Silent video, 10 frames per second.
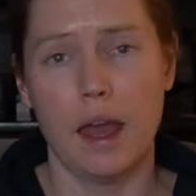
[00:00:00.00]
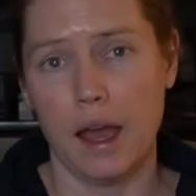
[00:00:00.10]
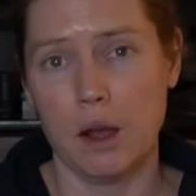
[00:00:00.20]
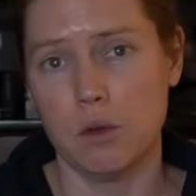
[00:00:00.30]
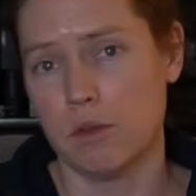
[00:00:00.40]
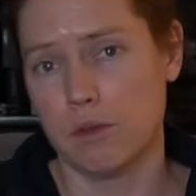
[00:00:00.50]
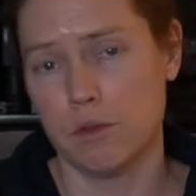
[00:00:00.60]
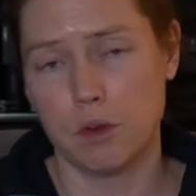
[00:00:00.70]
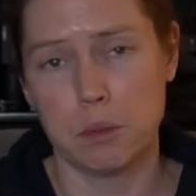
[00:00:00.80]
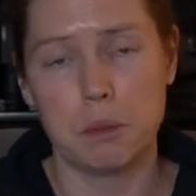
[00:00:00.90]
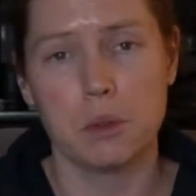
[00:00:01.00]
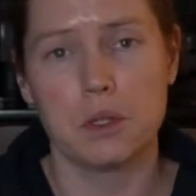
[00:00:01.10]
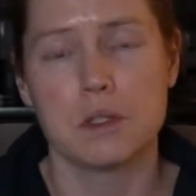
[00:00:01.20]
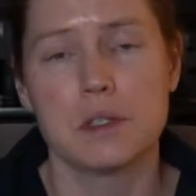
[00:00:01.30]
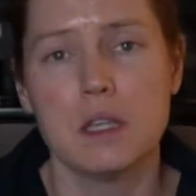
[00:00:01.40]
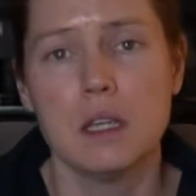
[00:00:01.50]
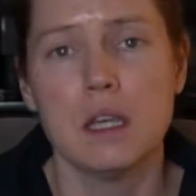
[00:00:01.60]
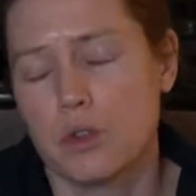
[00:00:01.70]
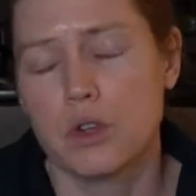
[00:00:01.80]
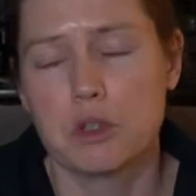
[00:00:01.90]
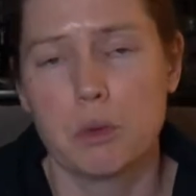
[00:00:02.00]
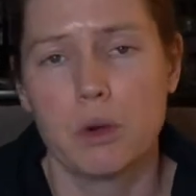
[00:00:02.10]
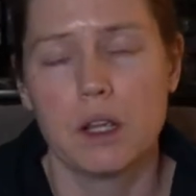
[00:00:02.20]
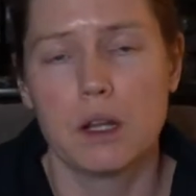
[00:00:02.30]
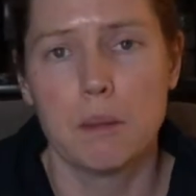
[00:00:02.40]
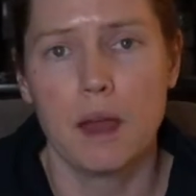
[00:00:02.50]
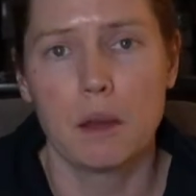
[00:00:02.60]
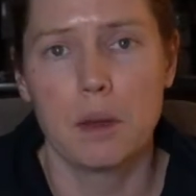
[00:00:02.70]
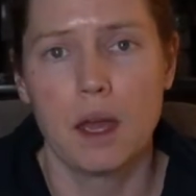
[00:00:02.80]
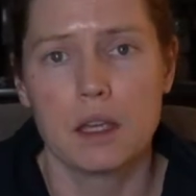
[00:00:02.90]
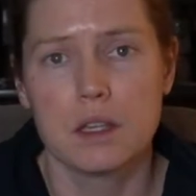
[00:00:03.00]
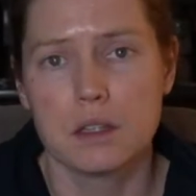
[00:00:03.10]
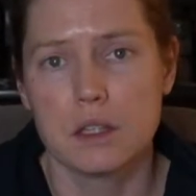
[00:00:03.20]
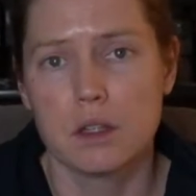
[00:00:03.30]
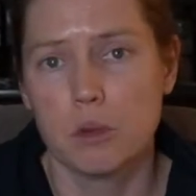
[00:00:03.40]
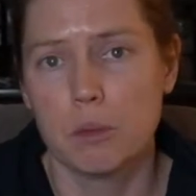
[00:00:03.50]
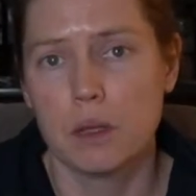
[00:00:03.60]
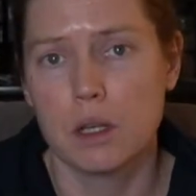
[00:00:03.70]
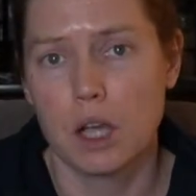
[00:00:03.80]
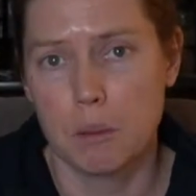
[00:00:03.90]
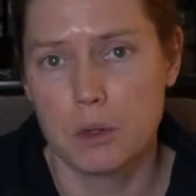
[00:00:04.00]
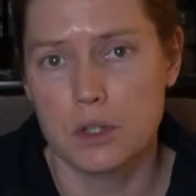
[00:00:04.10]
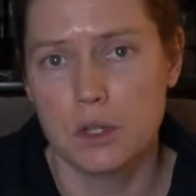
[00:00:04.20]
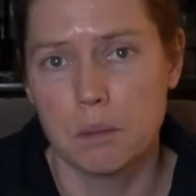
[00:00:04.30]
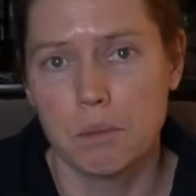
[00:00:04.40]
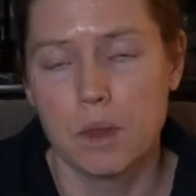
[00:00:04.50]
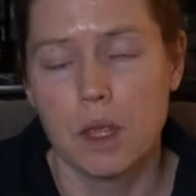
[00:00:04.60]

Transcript: out for people to see, transporting in a backpack is a little bit cumbersome.